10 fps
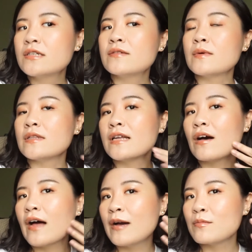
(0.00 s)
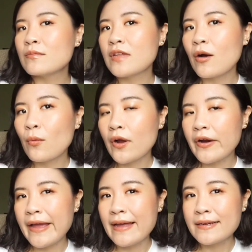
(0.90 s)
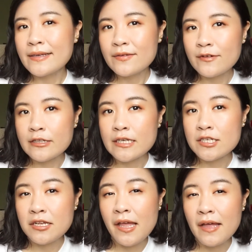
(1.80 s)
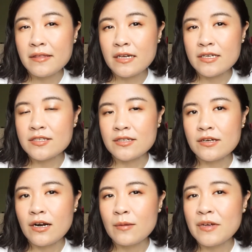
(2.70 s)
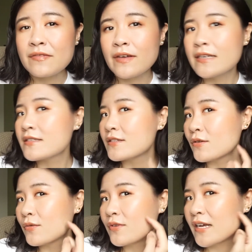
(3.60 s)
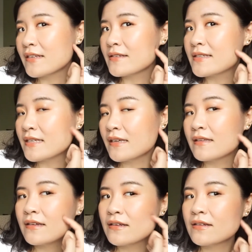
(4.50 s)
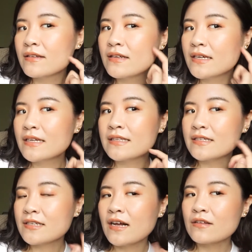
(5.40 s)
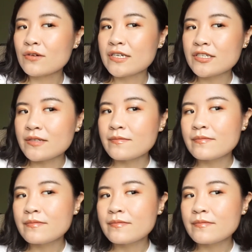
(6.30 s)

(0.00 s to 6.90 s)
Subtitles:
Well, now I'm not wearing any foundation and concealer on my face, so you can see the discoloration.